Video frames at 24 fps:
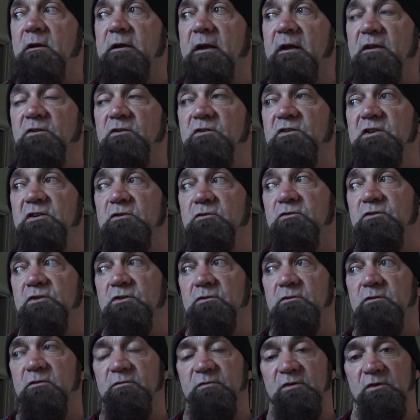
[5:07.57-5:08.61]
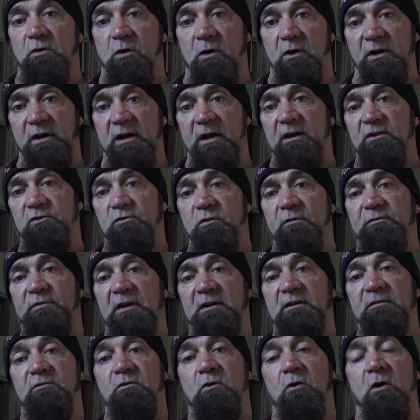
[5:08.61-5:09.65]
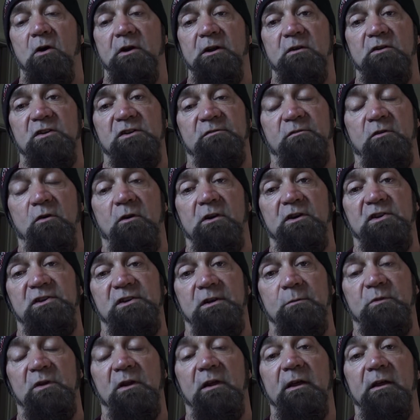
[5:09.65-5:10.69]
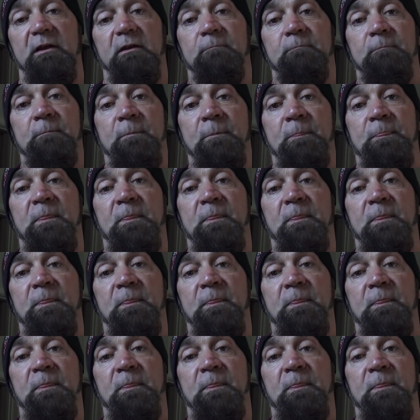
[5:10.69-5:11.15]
Now, if you already know how to do effective cardio, as I've already stipulated,